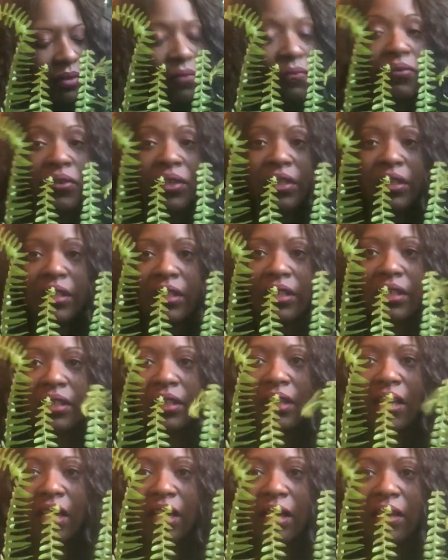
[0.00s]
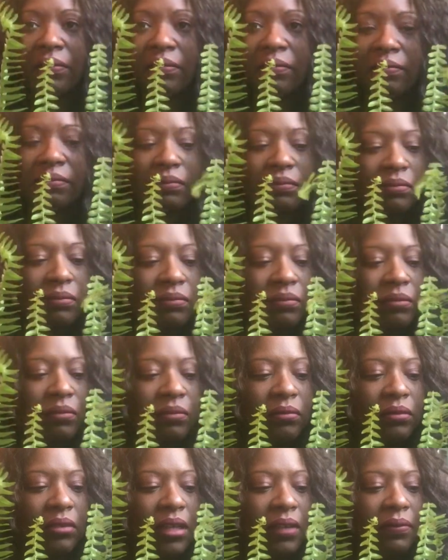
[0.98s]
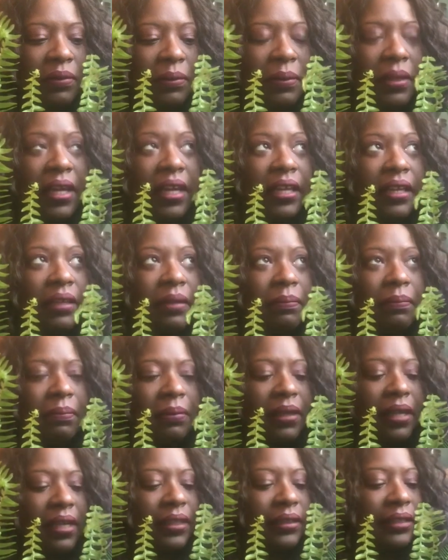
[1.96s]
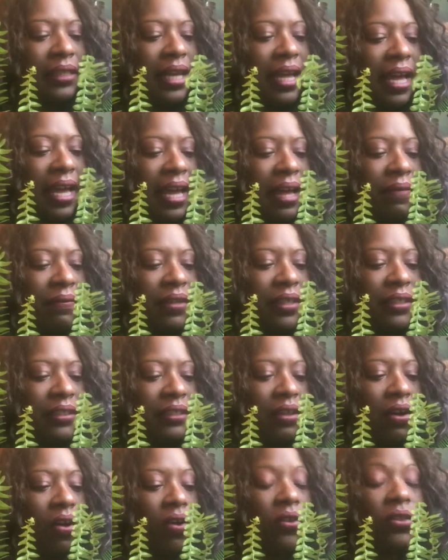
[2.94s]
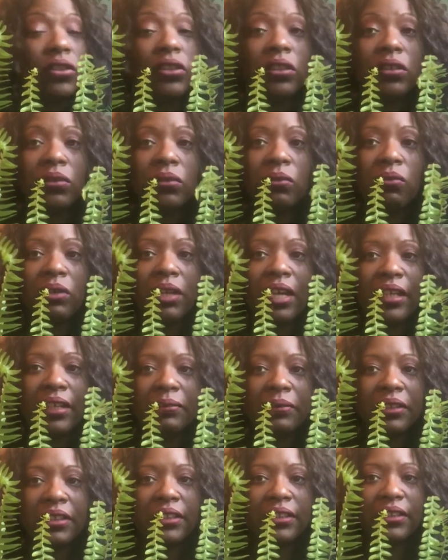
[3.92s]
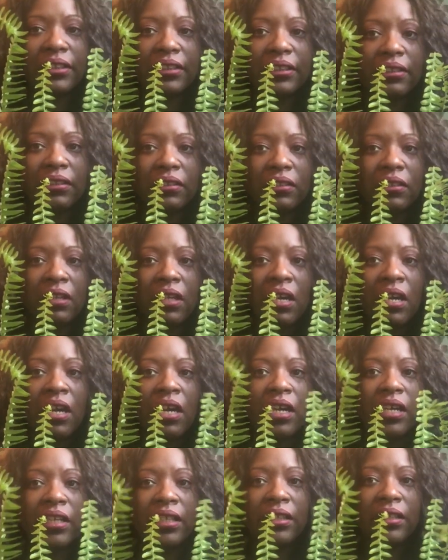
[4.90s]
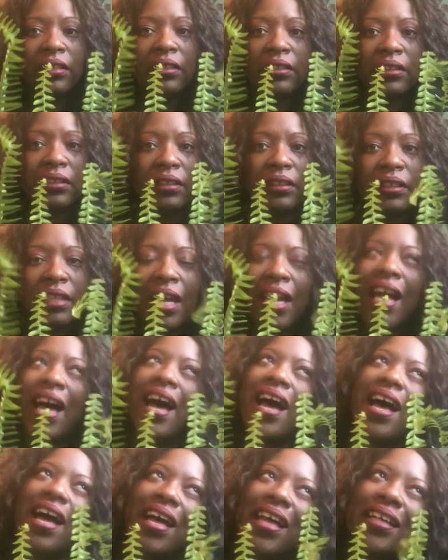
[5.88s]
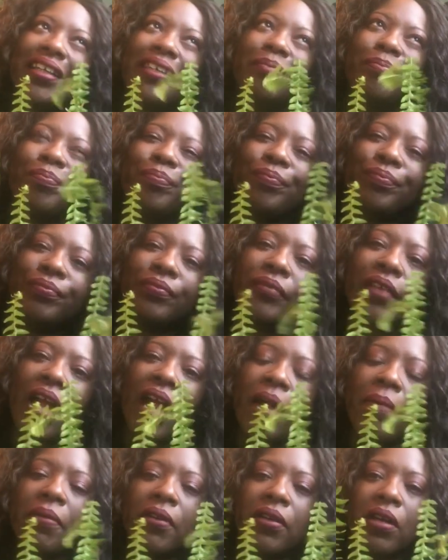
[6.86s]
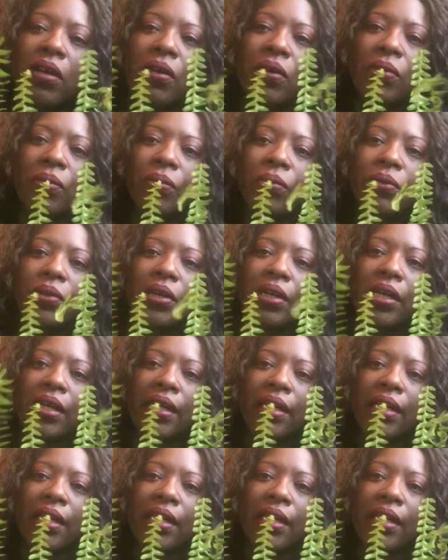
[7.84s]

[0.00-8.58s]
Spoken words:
really a lovely plant to have. It's also what I would consider an easy, I'm gonna go